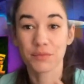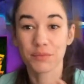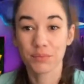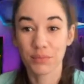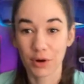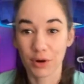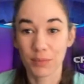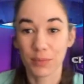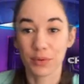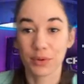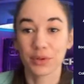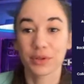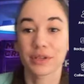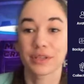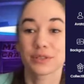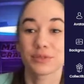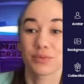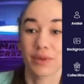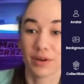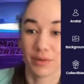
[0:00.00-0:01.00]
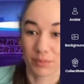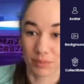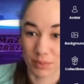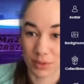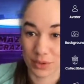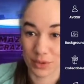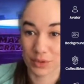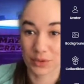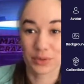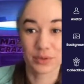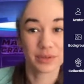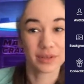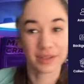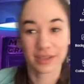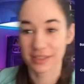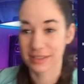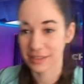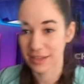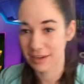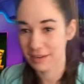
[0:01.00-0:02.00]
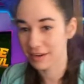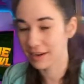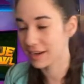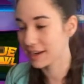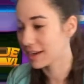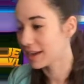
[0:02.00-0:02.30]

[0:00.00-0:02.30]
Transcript: purple is red and blue, etc.,